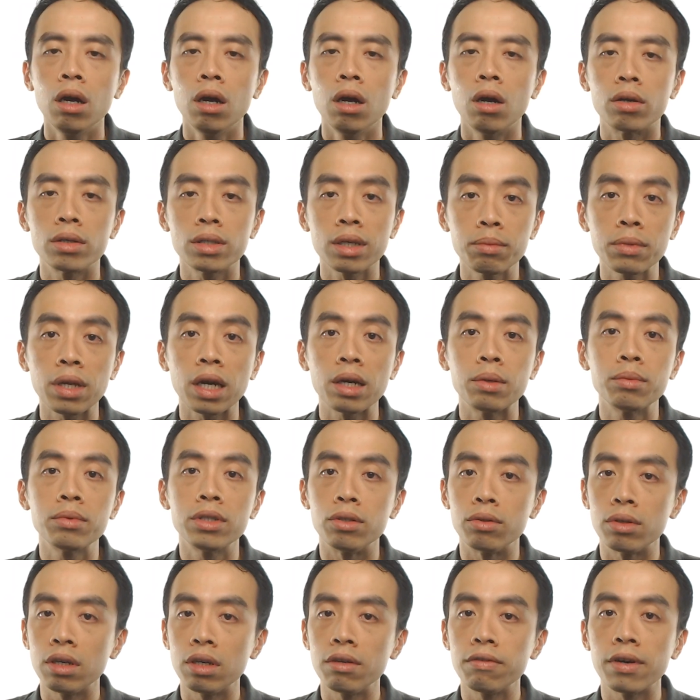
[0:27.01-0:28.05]
Or sometimes
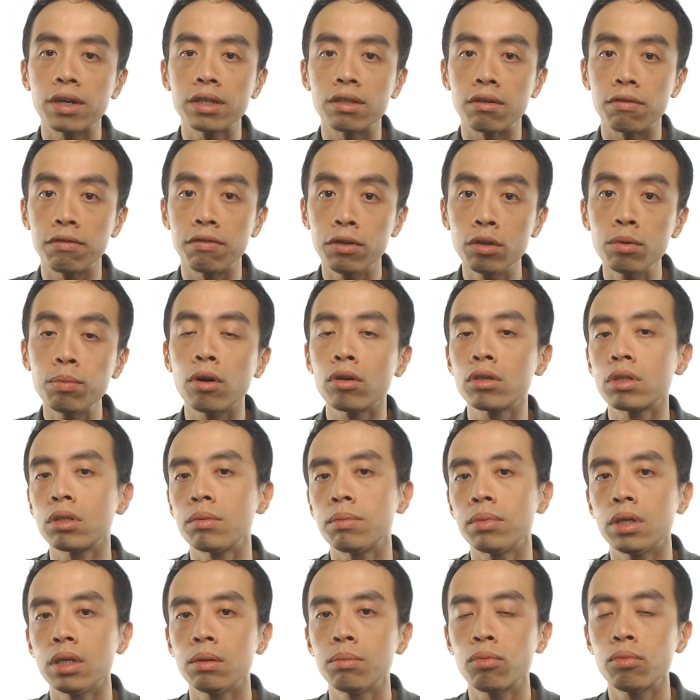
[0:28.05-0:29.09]
they'll give us a few
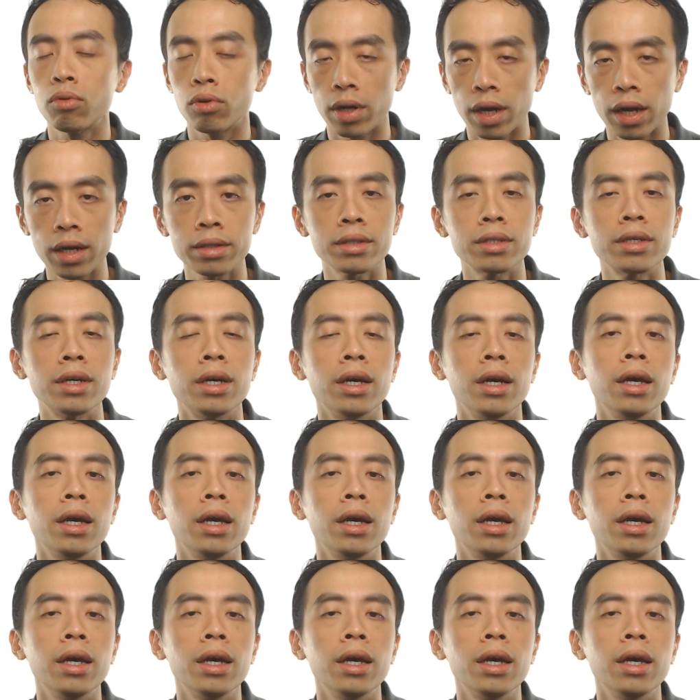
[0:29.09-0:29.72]
possible products